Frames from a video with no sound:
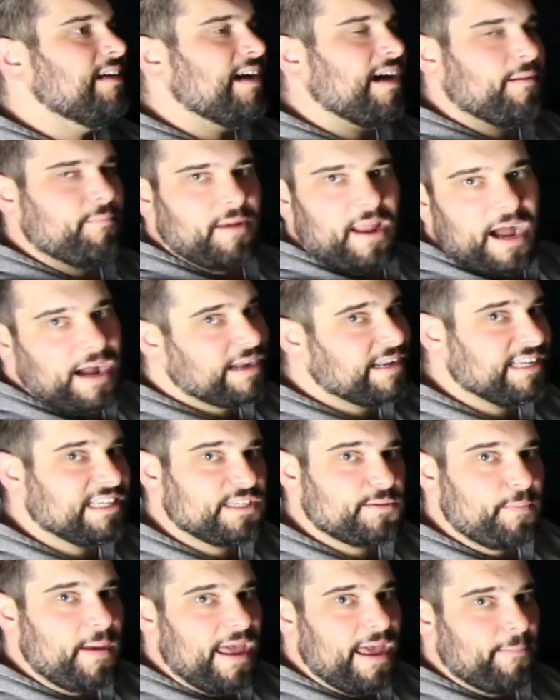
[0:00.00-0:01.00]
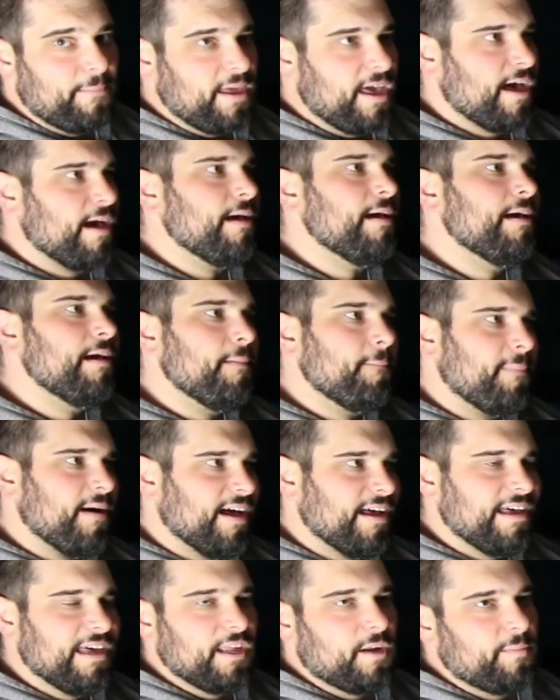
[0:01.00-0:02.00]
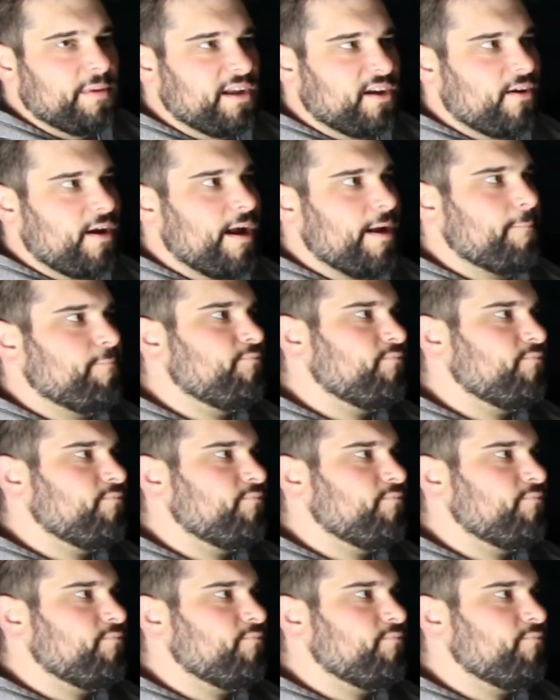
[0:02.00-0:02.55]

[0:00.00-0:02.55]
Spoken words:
I'm not going to spam you, but it'll be great.